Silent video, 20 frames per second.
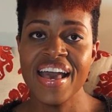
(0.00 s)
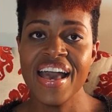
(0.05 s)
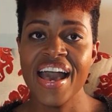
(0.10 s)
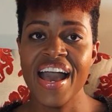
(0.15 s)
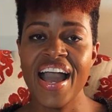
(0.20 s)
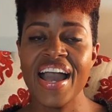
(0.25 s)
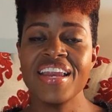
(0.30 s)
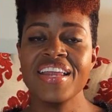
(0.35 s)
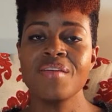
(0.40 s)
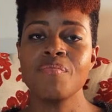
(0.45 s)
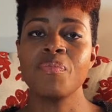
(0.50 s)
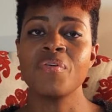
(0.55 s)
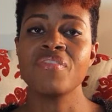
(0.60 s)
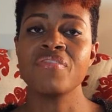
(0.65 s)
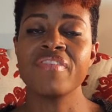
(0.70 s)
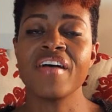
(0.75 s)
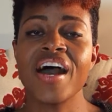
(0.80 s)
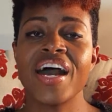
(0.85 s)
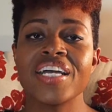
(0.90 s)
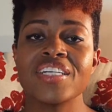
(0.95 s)
and it
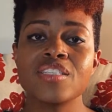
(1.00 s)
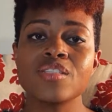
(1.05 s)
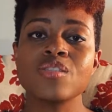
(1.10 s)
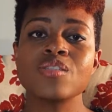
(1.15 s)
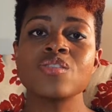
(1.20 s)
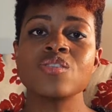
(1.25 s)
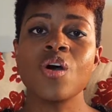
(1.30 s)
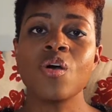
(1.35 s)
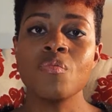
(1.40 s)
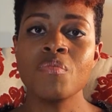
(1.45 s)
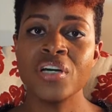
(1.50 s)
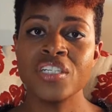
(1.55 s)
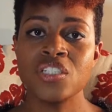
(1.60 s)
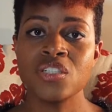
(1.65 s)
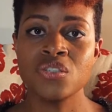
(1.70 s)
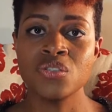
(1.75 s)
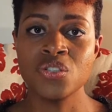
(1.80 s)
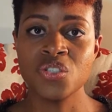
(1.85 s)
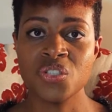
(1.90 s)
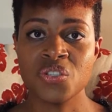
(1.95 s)
provides so much
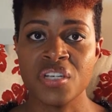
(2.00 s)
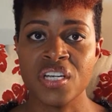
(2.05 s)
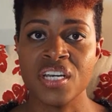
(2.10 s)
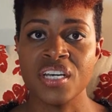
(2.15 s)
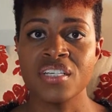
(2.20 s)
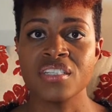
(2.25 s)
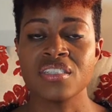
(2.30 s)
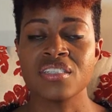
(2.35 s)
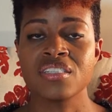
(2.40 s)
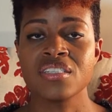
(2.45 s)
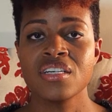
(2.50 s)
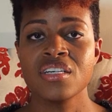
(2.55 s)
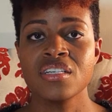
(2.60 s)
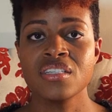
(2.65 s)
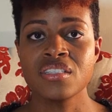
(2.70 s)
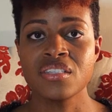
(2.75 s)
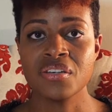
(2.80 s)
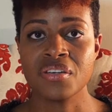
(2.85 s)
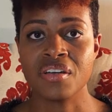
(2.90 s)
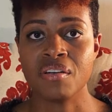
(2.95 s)
nutrients
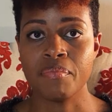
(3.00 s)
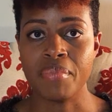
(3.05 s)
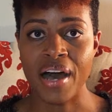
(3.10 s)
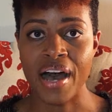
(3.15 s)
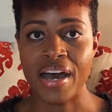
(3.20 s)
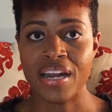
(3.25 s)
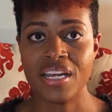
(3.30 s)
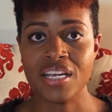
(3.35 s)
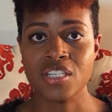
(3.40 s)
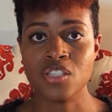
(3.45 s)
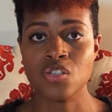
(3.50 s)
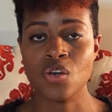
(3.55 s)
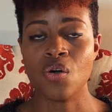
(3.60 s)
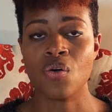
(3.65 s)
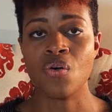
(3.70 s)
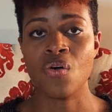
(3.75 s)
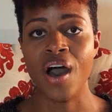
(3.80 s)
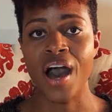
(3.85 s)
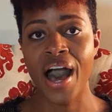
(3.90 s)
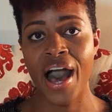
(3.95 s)
to your body.
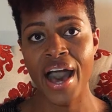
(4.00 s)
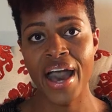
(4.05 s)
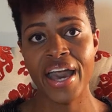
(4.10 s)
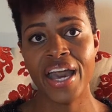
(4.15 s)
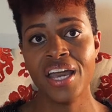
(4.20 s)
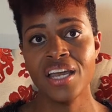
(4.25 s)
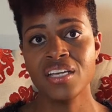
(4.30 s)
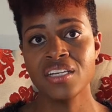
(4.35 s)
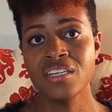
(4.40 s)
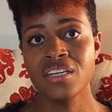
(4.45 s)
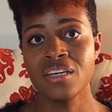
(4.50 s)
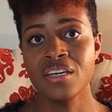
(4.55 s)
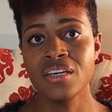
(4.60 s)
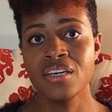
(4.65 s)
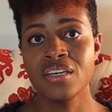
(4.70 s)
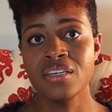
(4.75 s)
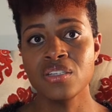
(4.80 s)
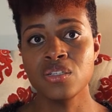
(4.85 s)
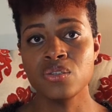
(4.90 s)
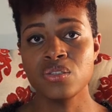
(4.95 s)
So I
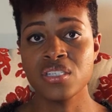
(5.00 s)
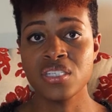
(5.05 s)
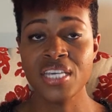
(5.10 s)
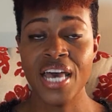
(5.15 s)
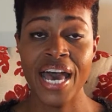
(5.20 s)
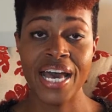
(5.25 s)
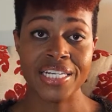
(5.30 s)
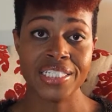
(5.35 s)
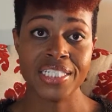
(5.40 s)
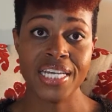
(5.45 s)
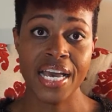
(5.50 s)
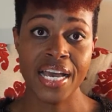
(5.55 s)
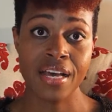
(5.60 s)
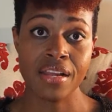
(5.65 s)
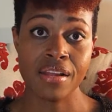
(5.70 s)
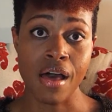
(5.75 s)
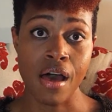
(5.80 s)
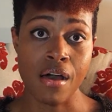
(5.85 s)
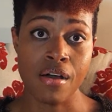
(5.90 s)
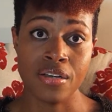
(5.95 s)
use this hashtag a
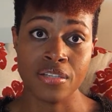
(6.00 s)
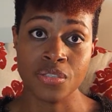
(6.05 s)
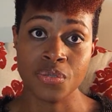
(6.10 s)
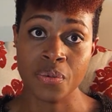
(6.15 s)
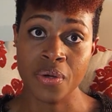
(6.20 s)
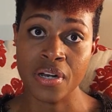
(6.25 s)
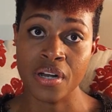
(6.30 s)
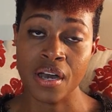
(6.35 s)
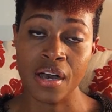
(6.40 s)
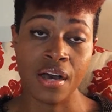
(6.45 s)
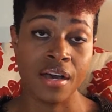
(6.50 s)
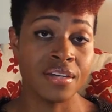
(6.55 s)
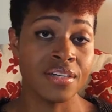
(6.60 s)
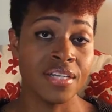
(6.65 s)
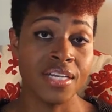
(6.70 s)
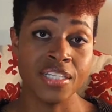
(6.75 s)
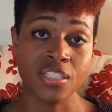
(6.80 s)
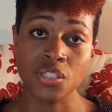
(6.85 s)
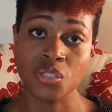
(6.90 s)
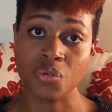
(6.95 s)
lot on Twitter, on
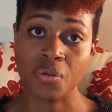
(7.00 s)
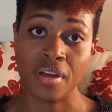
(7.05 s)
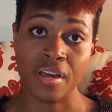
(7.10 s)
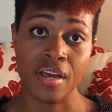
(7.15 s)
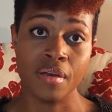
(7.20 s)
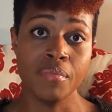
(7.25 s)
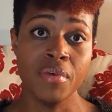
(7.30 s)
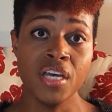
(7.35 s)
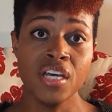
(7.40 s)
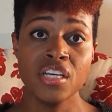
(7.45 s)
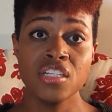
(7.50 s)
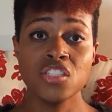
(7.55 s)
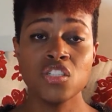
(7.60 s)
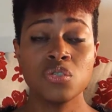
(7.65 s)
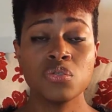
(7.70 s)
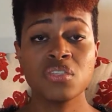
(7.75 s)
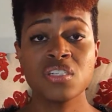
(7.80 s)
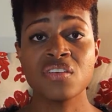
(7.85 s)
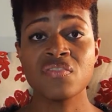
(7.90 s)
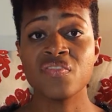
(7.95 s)
Instagram,
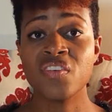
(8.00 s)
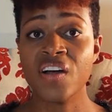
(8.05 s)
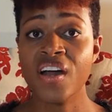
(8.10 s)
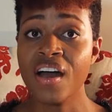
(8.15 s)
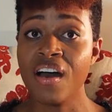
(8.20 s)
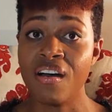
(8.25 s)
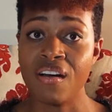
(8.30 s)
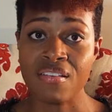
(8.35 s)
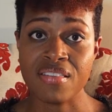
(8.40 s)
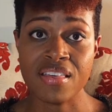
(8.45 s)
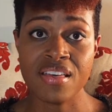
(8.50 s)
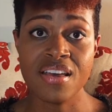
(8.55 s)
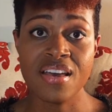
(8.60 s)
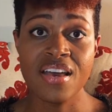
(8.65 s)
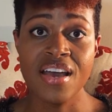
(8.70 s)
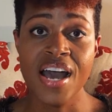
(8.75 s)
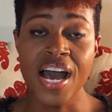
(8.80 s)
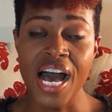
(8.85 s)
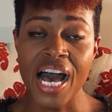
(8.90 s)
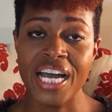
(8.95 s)
juicing for health.
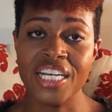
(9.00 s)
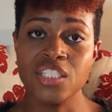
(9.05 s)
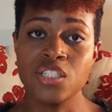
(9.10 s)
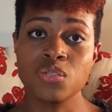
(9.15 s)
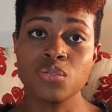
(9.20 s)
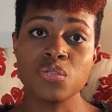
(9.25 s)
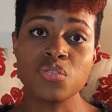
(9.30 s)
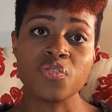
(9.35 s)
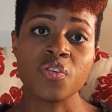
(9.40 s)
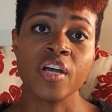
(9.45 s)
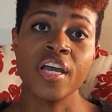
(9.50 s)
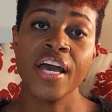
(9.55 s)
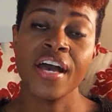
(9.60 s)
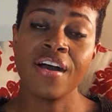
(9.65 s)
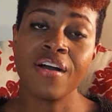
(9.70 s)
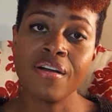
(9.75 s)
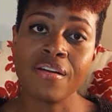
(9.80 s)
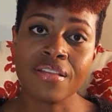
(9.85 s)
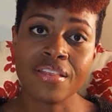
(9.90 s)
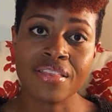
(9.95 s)
I juice for
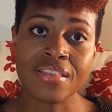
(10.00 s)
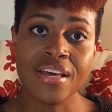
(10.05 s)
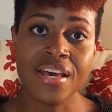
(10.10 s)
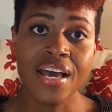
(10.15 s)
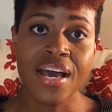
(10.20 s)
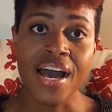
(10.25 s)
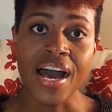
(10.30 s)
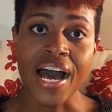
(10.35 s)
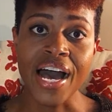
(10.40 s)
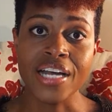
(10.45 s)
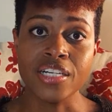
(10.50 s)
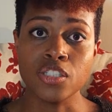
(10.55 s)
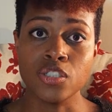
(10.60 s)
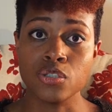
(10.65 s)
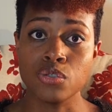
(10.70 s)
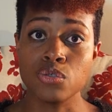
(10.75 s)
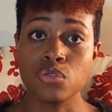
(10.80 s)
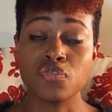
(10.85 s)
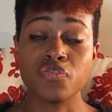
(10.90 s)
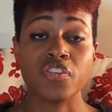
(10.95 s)
health. I
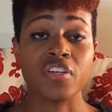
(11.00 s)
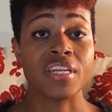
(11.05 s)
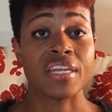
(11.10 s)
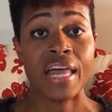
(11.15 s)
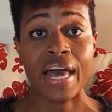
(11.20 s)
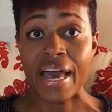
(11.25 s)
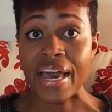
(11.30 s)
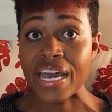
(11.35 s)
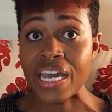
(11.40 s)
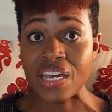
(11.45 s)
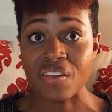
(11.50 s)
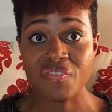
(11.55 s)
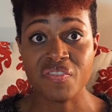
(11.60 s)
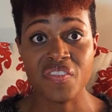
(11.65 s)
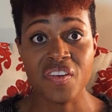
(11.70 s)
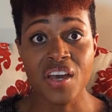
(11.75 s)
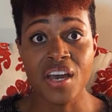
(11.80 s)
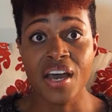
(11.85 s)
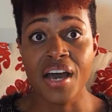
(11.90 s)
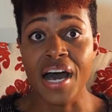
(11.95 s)
juice for life.
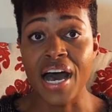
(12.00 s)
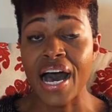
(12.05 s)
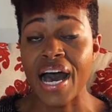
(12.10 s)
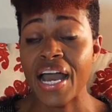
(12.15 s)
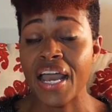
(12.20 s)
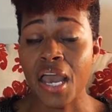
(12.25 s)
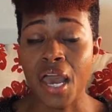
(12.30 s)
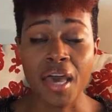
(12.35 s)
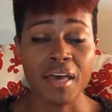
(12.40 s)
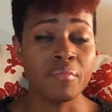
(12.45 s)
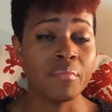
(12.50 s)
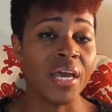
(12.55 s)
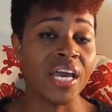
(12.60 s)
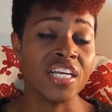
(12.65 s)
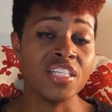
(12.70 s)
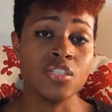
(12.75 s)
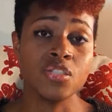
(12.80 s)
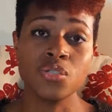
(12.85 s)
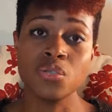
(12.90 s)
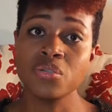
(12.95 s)
I am a
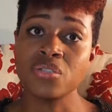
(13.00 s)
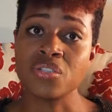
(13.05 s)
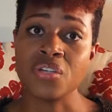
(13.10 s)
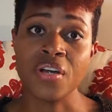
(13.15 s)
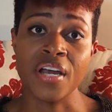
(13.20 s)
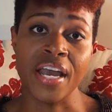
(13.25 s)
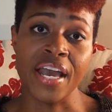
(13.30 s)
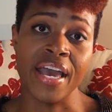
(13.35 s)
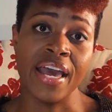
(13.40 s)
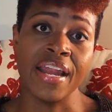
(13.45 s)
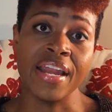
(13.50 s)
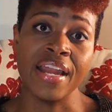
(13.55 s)
juicer, and